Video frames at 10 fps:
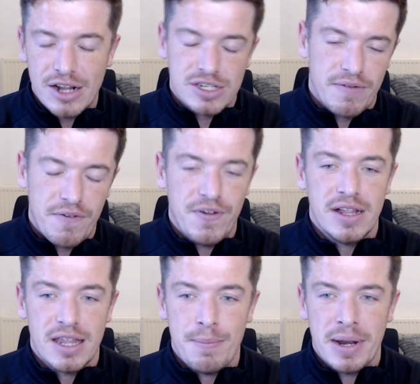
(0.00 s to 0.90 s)
I just have a
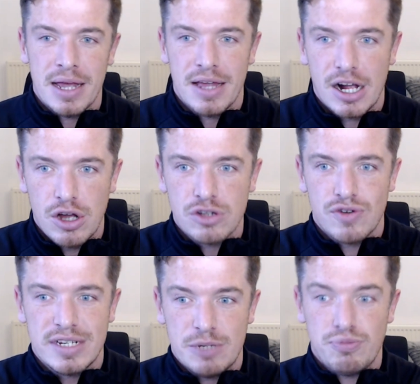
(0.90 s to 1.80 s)
feeling at the minute that a
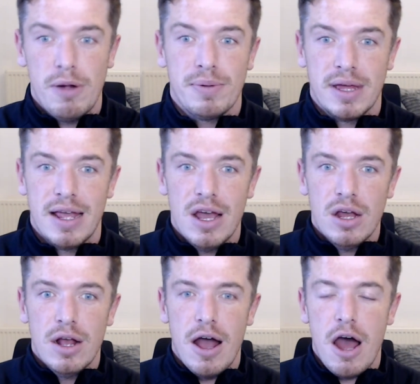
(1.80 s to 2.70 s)
contract is probably...
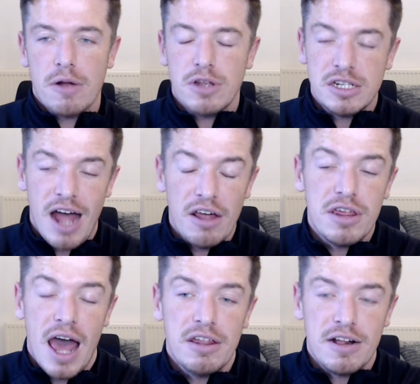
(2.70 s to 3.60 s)

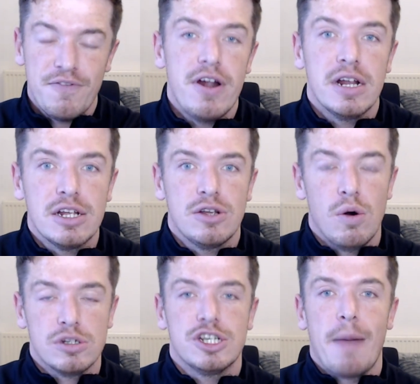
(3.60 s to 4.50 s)
I think a very
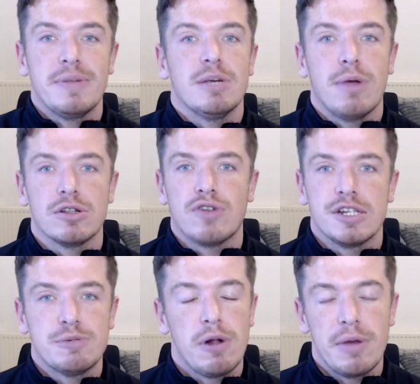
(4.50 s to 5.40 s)
good Championship
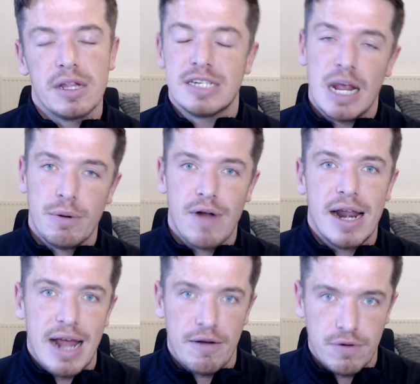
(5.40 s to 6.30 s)
contract is probably on the table
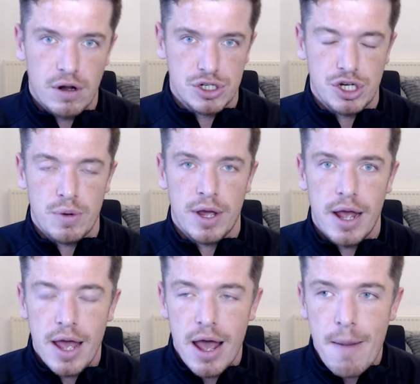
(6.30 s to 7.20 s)
right now for Ross
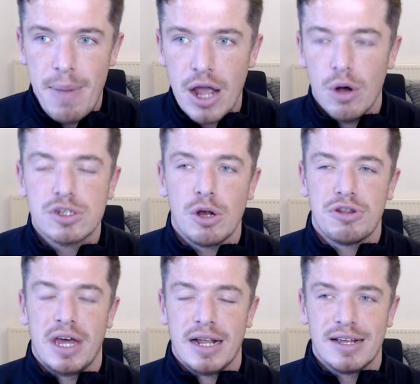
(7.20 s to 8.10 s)
Stewart. But I
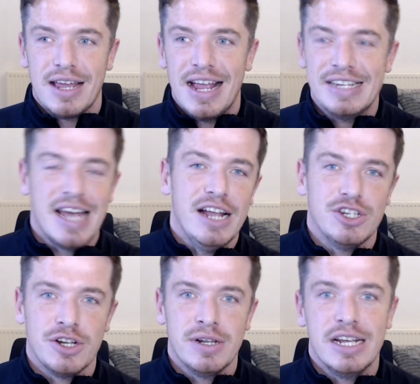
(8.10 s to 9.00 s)
also think his
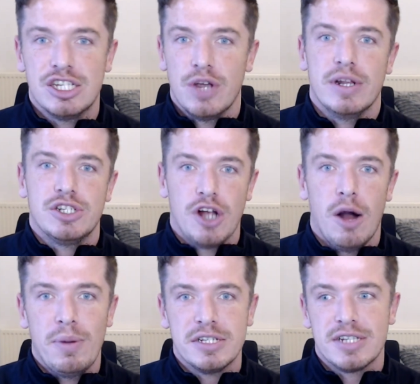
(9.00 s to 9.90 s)
agent is doing his
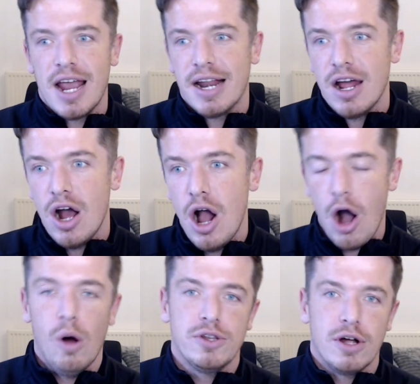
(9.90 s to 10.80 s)
job and saying,
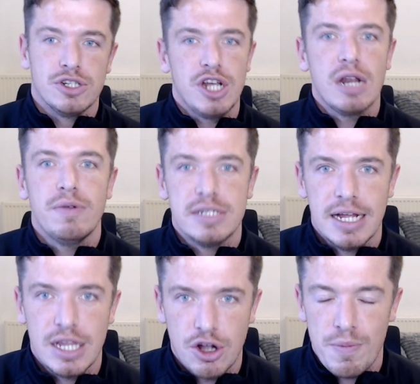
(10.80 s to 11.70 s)
hold on,
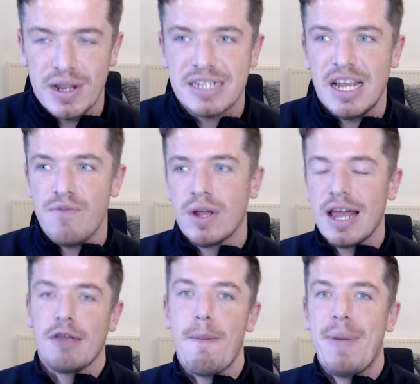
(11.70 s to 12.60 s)
January's nearly coming, let's see if we
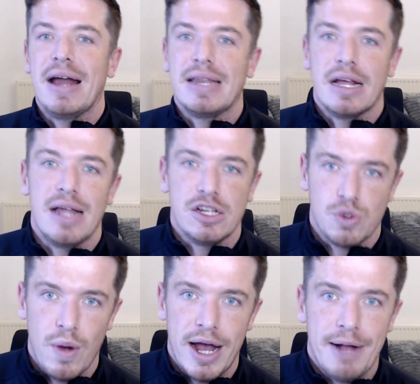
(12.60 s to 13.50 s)
can get you a better deal
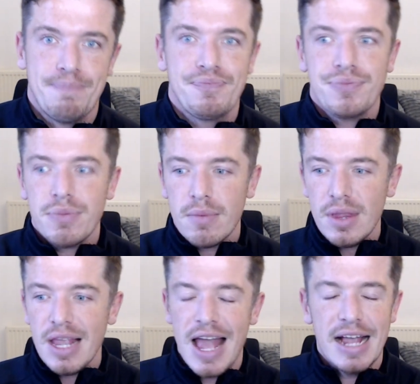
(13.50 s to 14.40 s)
elsewhere.
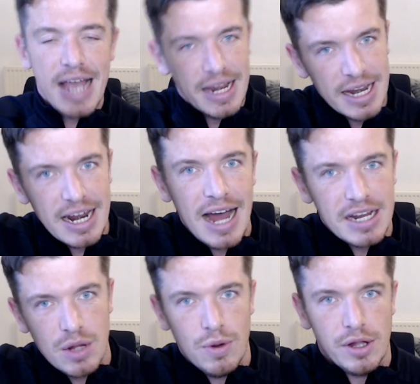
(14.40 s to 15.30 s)
Again, in an
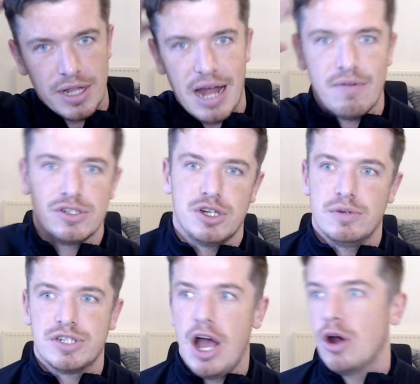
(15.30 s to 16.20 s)
ideal world, that Ross
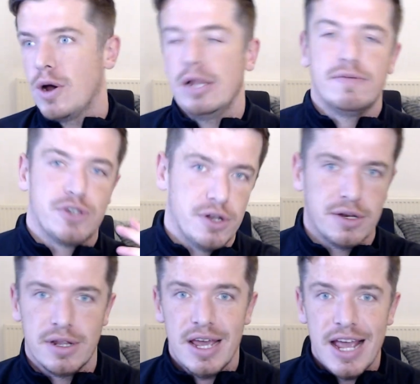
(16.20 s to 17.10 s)
Stewart would say, oh no, I love
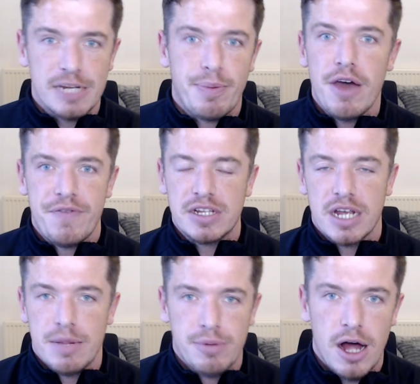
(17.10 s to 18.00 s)
Sunderland, it's
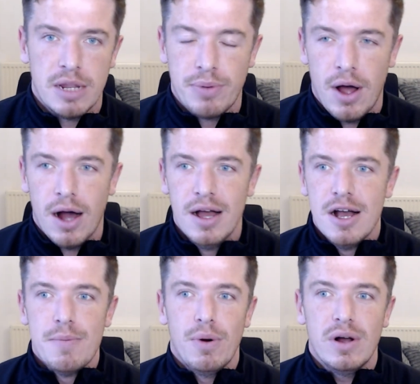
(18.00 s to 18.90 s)
perfect here, blah, blah, blah.
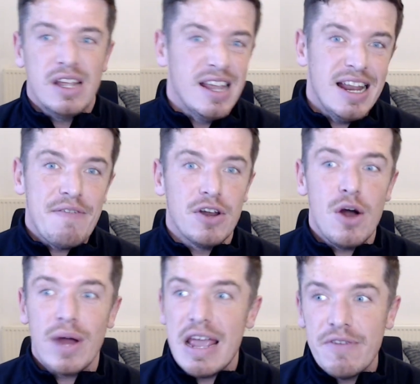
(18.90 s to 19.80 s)
But you never
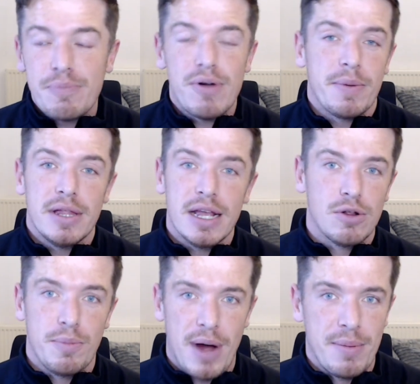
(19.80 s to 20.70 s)
know, even a Premier
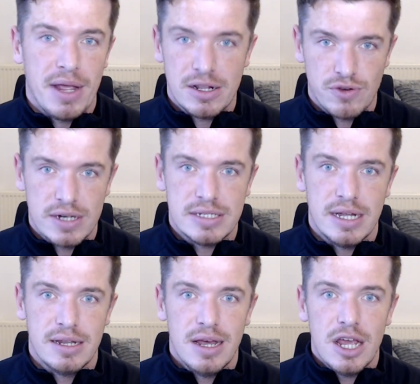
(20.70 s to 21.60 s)
League club might be
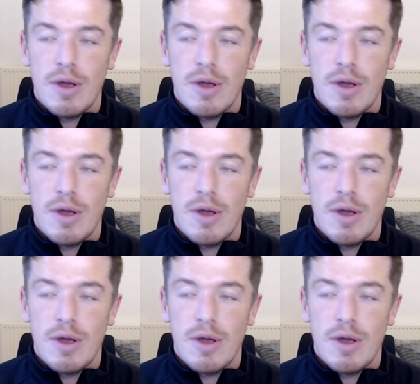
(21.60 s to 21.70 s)
interested.